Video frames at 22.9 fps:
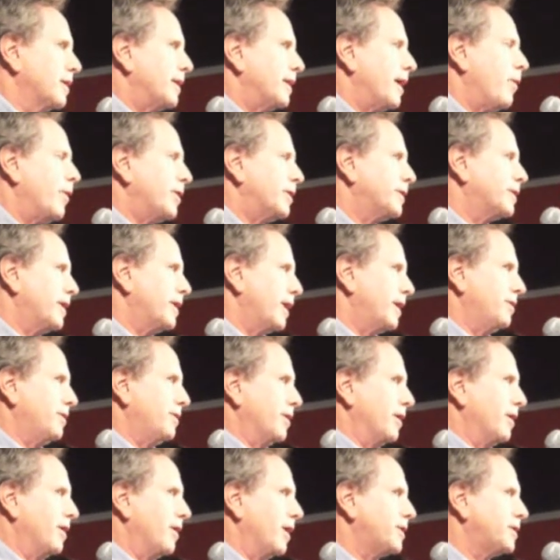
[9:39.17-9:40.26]
Now I stayed
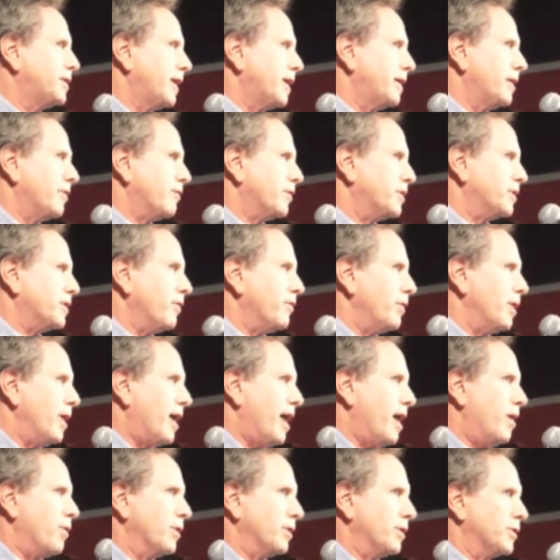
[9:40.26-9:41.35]
there. I stayed there for several
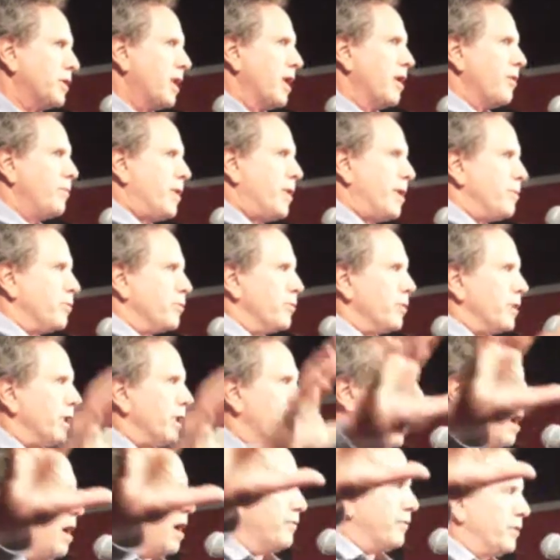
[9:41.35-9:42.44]
hours. People were in the
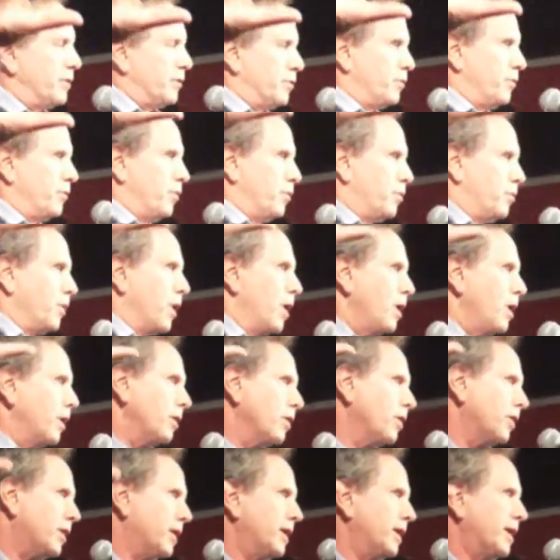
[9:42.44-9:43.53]
conference room
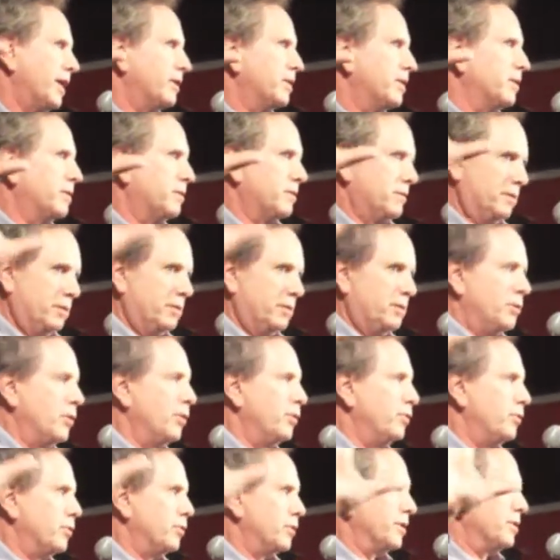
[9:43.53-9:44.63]
looking at the
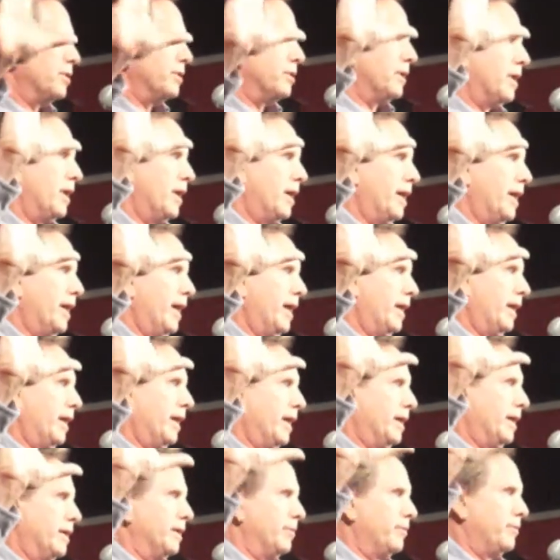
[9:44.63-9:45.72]
news and, and,
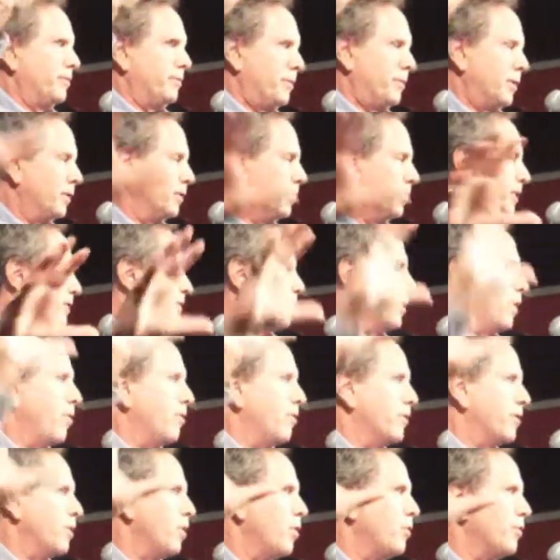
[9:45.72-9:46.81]
and buildings
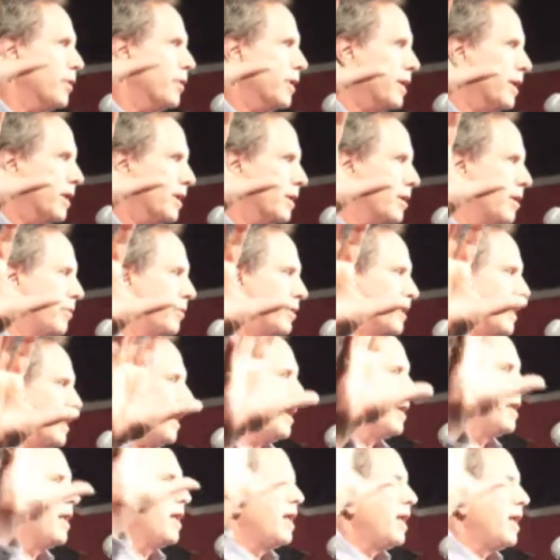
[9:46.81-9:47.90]
over and over again coming
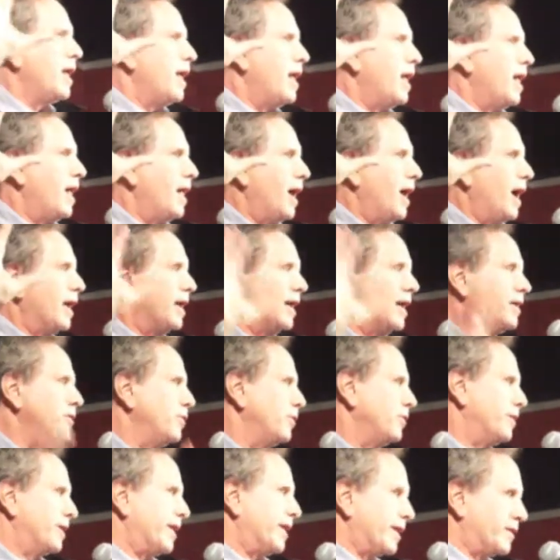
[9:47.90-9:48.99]
down. And I
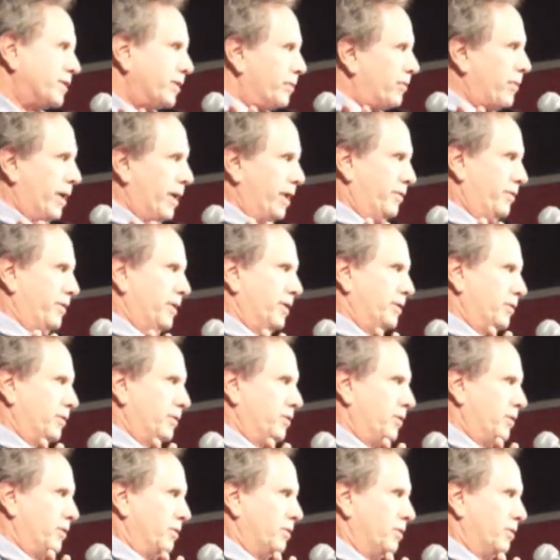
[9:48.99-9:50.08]
knew that that's the bad thing to
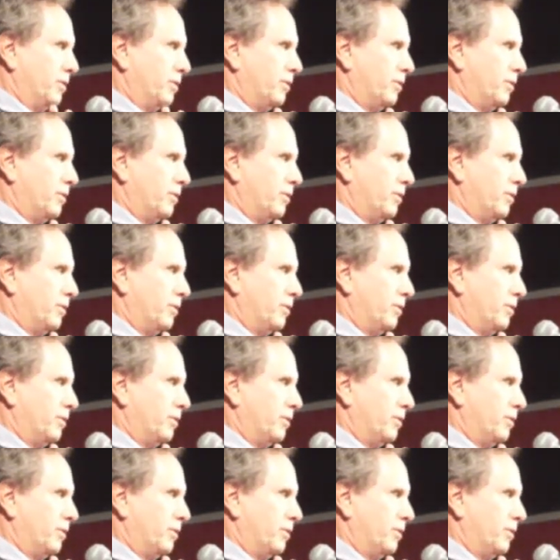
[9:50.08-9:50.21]
do.